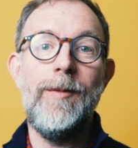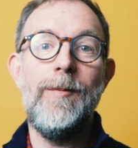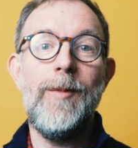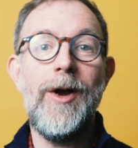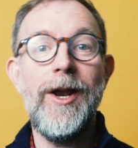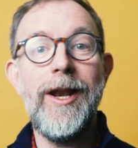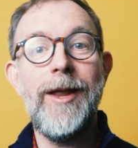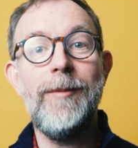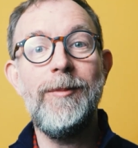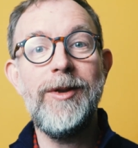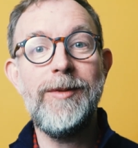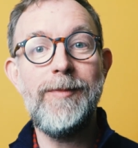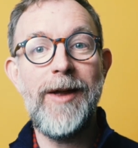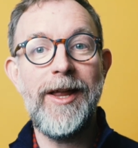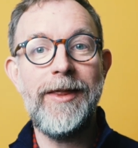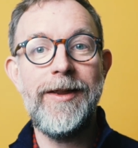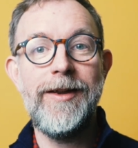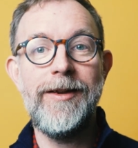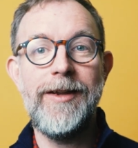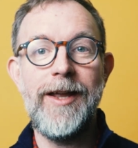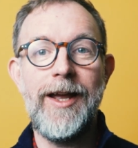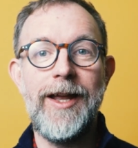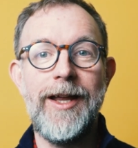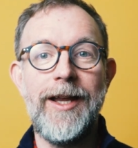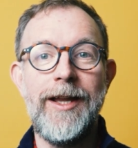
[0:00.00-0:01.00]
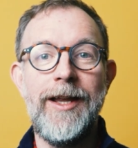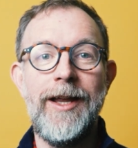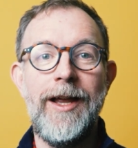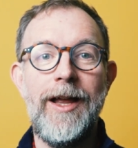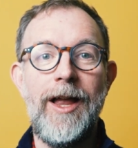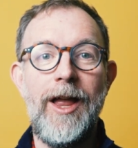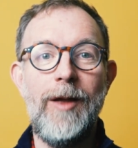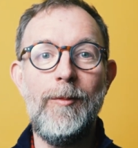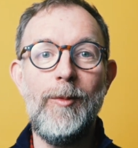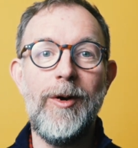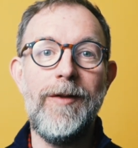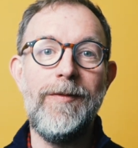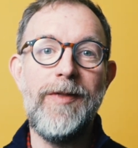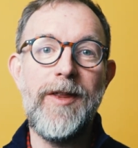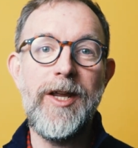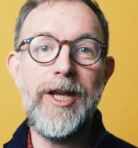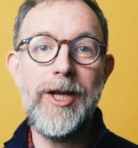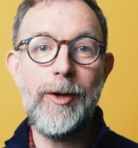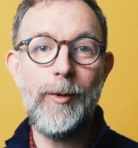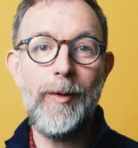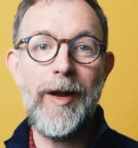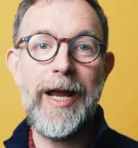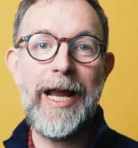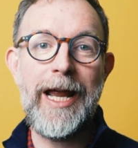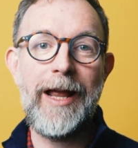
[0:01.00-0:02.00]
my name is Matthew Day. I'm one of the
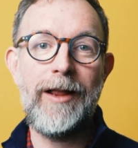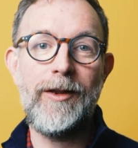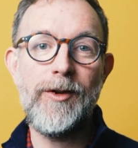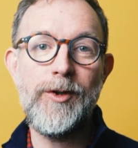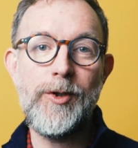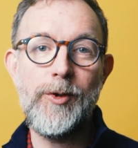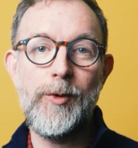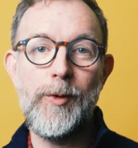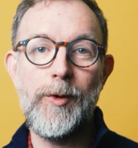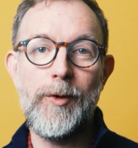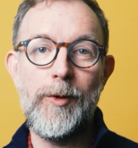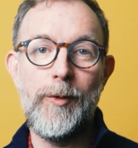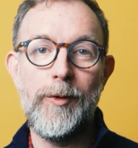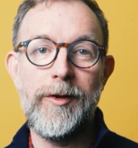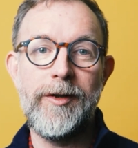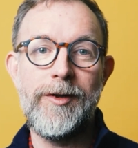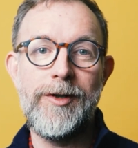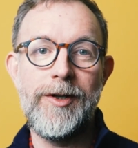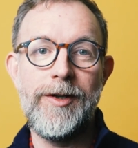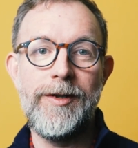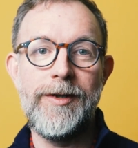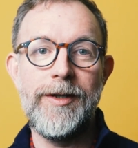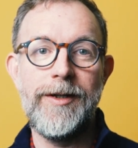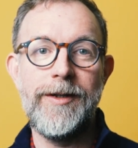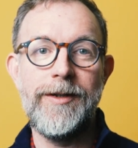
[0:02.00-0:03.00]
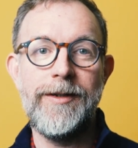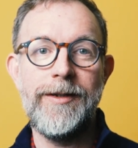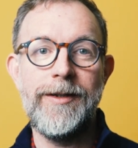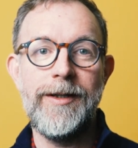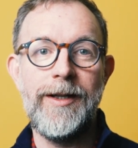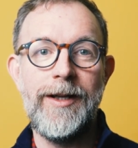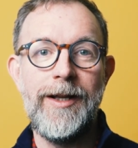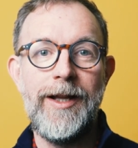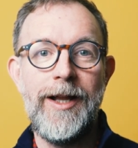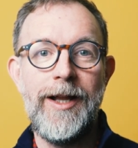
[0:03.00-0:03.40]
UAL short course tutors.